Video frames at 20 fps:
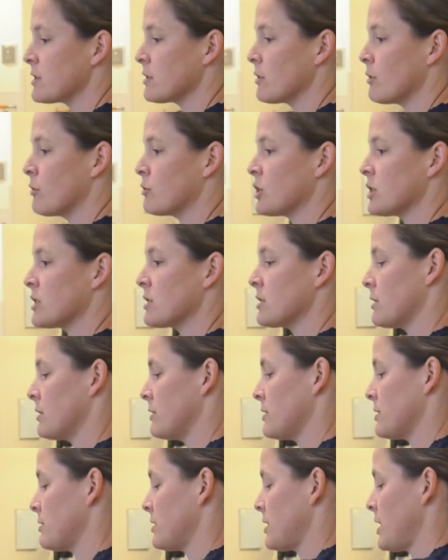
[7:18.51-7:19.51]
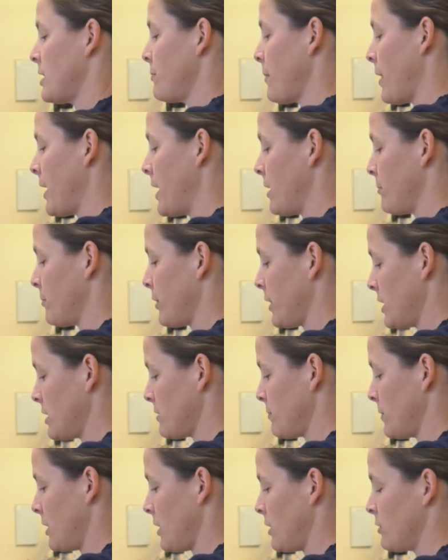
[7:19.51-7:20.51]
So just same hand
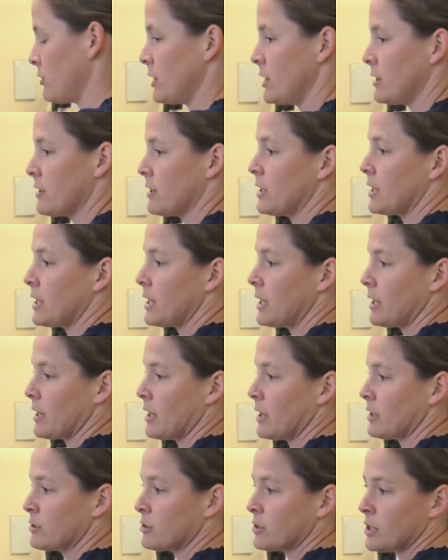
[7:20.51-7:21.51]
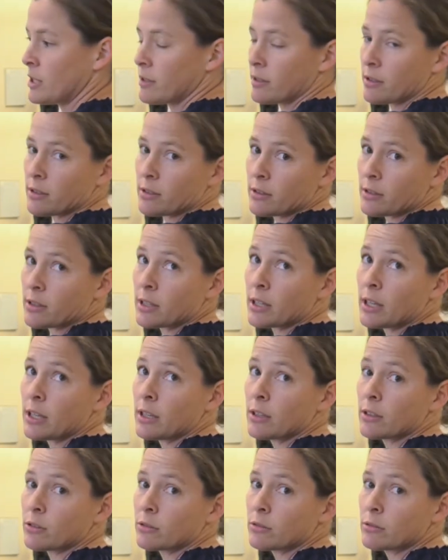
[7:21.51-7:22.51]
placement underneath the knee, underneath the
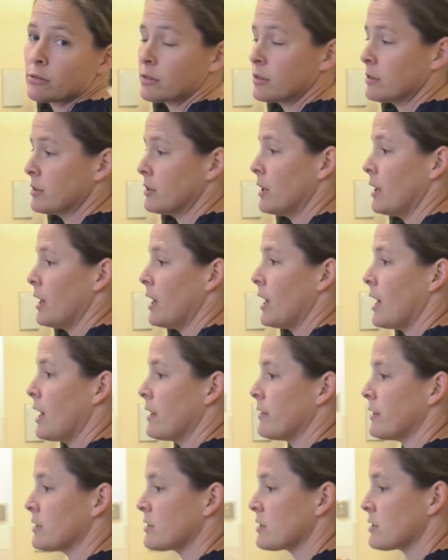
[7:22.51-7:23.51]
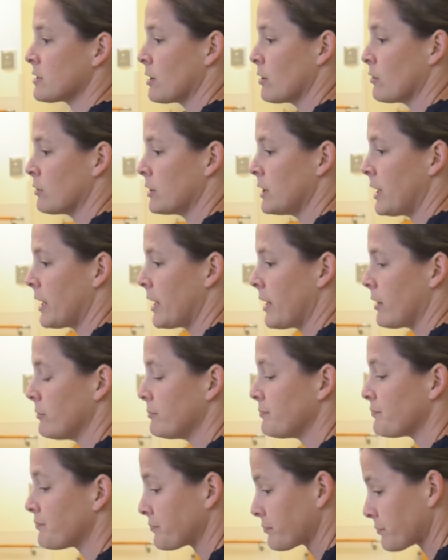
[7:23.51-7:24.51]
heel, and then slowly down.